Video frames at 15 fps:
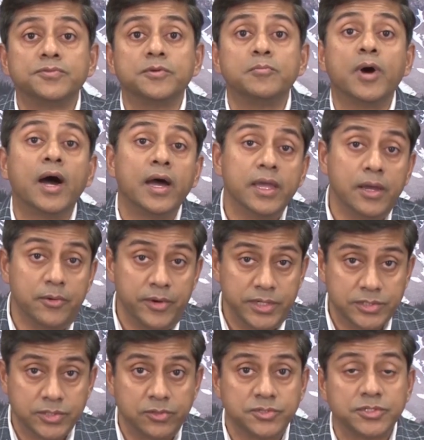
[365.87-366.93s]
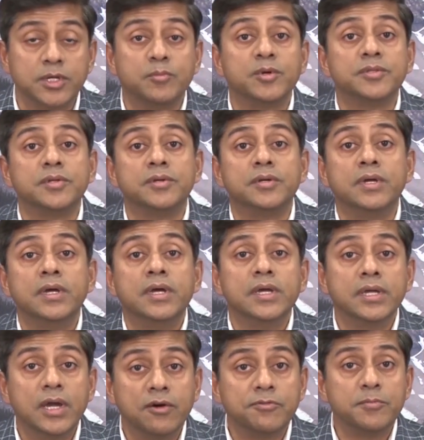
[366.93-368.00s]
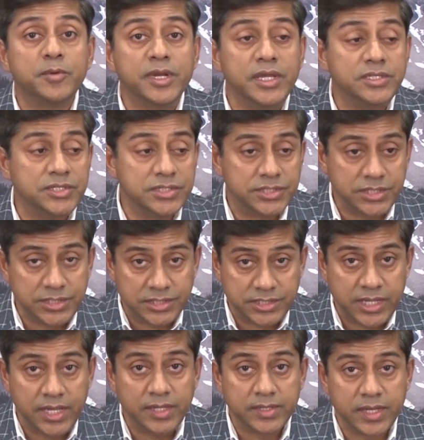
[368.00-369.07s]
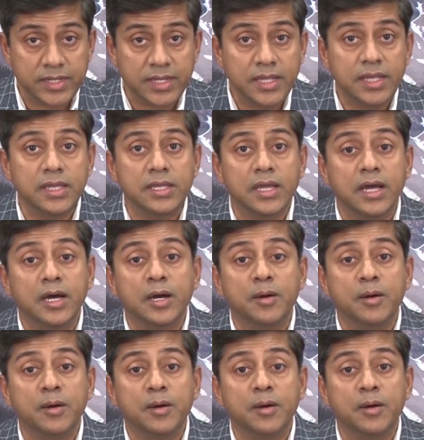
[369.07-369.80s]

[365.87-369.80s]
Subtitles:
from IRS or some other government agency saying that, hey,